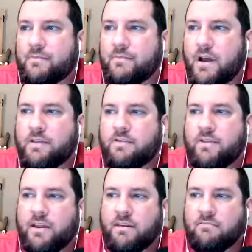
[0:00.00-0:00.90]
Other
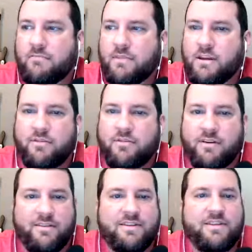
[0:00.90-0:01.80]
than, you know,
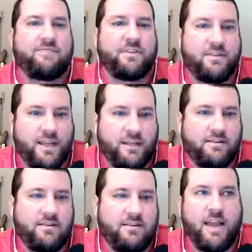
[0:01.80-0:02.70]
the selfish things
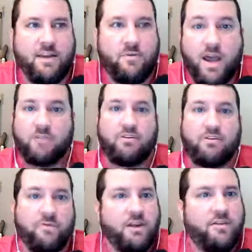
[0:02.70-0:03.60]
that are like, wow, you can
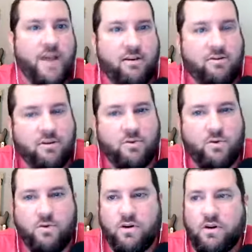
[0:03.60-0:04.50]
really go viral,
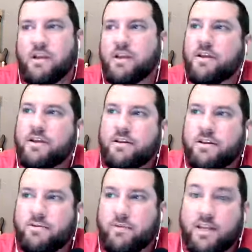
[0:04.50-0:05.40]
or you
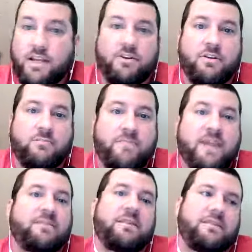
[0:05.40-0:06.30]
can really get your
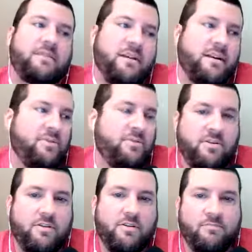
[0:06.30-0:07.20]
message out there, or you
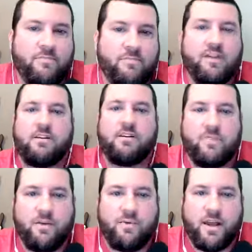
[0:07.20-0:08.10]
can market on it
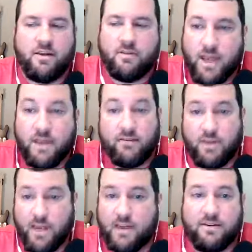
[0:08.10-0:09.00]
really well. Yeah, you
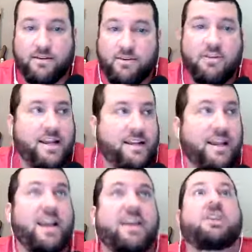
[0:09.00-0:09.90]
can, because they're collecting
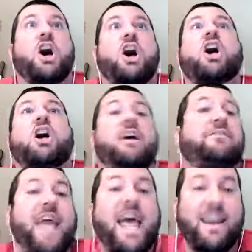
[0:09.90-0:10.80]
a ton of
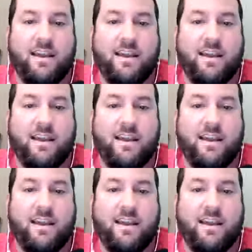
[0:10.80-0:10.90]
data,